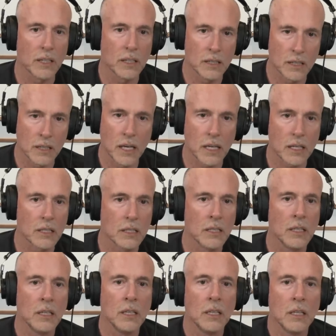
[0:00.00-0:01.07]
index
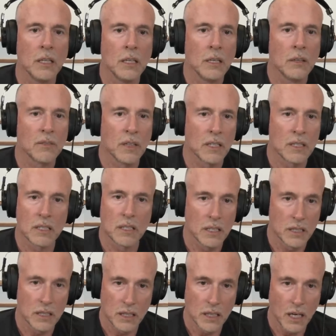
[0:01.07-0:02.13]
funds and
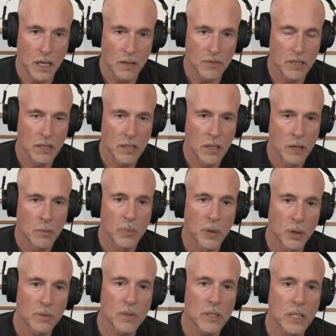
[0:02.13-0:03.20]
ETFs. But
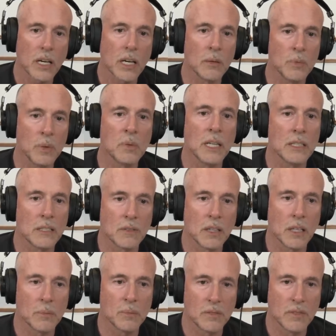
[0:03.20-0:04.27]
over time, you might
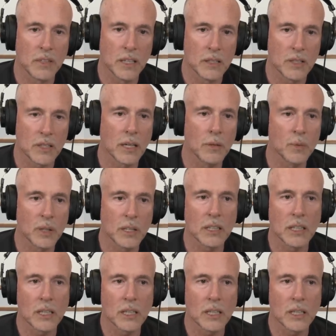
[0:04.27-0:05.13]
develop advantage. I really